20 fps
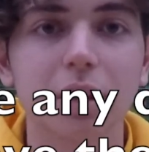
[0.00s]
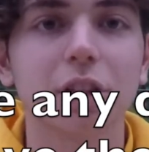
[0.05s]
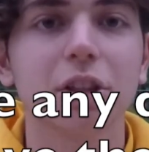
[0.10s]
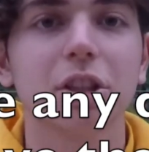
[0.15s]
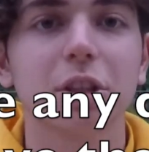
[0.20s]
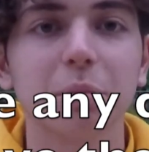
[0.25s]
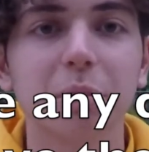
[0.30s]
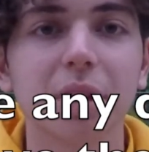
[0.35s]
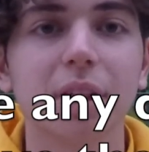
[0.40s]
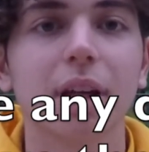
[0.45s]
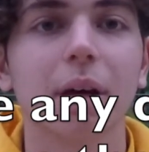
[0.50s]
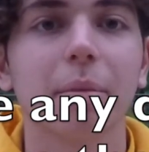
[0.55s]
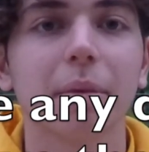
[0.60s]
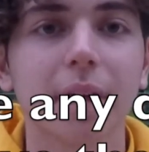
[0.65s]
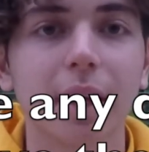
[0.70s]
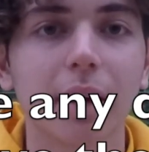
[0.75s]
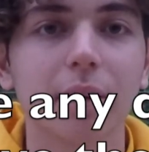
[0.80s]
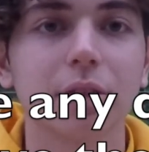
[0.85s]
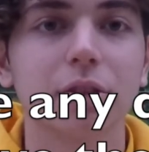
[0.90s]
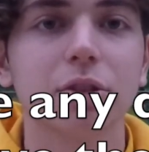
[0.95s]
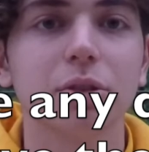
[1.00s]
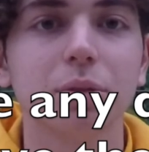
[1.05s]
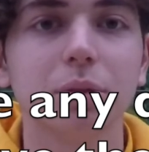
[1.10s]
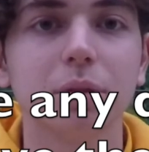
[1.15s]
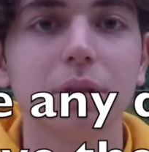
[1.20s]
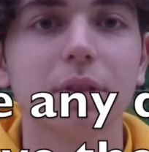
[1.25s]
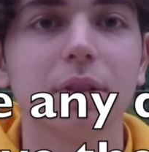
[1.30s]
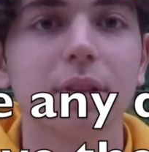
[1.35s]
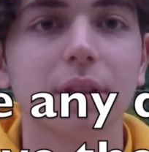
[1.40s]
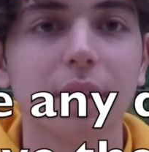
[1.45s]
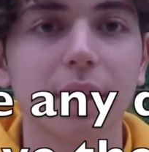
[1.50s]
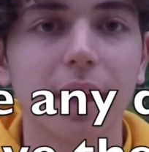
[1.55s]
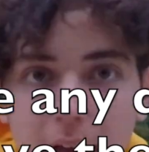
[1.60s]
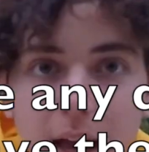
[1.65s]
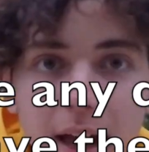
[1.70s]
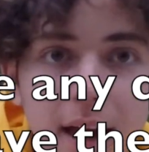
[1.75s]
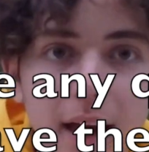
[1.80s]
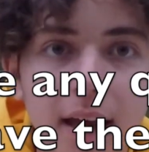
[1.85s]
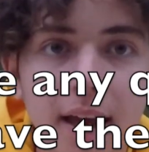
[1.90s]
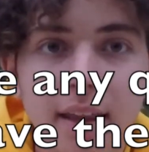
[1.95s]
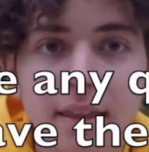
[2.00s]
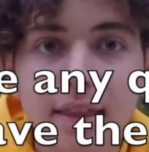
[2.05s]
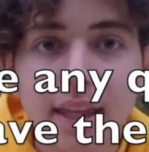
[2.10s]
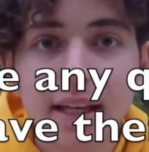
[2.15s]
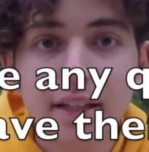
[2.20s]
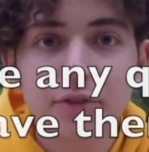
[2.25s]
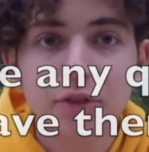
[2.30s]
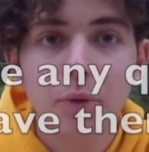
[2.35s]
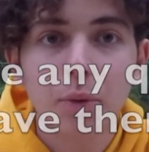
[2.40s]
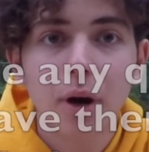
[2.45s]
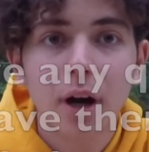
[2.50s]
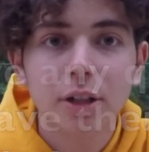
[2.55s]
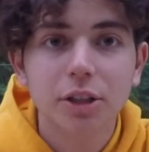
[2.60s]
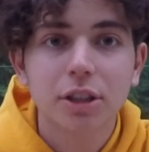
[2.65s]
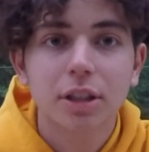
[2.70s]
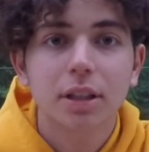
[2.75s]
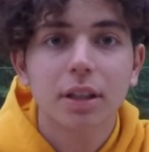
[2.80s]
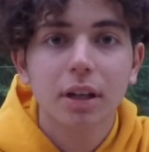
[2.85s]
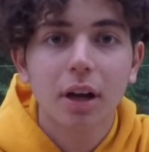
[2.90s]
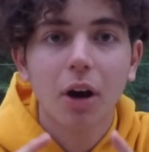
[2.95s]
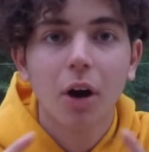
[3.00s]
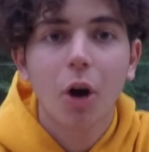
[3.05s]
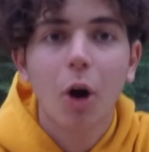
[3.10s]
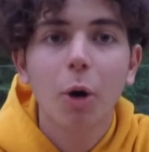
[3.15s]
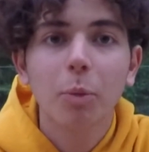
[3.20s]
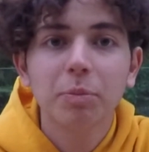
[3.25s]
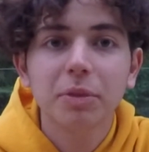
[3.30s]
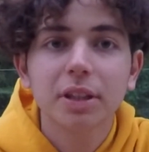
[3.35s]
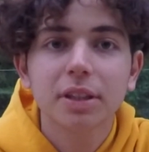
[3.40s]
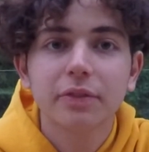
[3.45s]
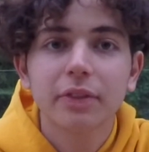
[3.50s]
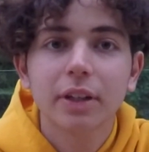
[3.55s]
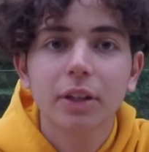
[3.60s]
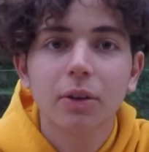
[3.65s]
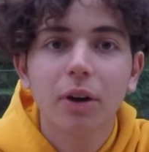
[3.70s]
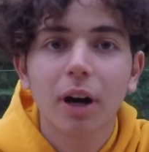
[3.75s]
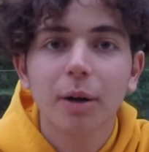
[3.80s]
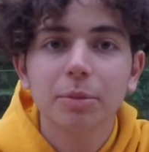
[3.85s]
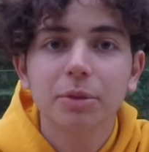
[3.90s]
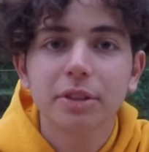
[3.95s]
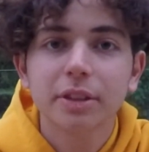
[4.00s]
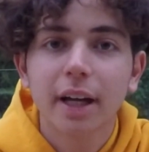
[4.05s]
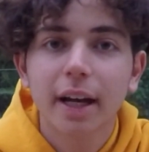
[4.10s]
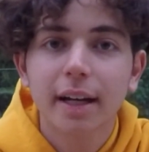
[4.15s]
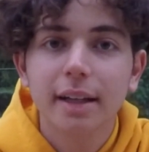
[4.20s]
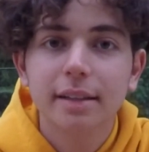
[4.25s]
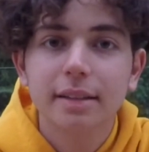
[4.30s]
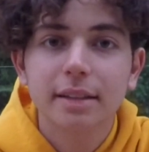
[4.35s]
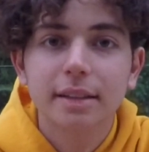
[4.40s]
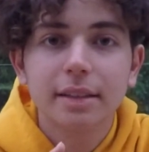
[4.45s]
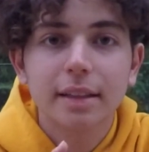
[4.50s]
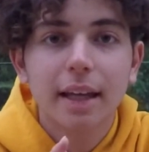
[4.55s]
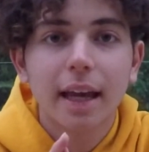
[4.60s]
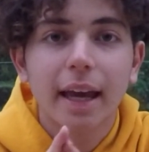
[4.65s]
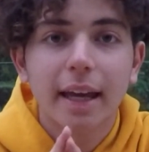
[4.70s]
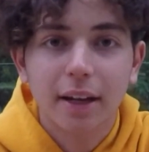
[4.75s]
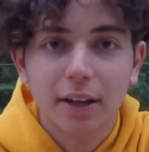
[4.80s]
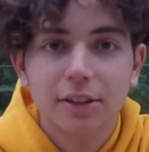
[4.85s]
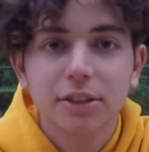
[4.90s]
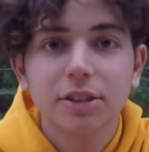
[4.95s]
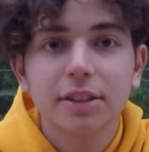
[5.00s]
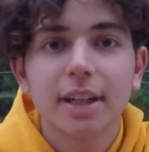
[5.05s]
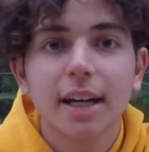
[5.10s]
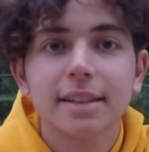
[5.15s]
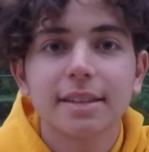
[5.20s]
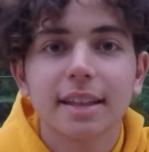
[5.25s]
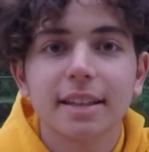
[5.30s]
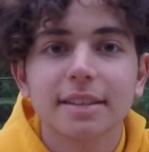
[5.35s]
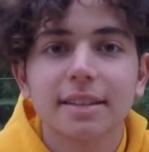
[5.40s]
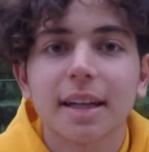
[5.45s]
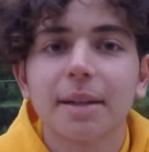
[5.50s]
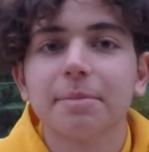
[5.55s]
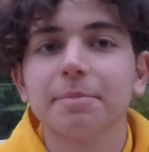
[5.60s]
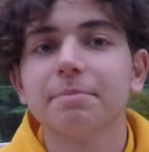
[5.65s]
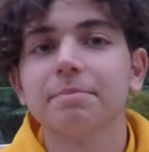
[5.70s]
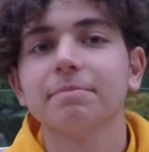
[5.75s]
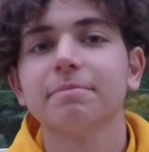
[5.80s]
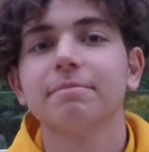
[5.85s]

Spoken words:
should be coming out soon. Thanks for watching. Hope this video helped you guys, and I'll see you guys next time.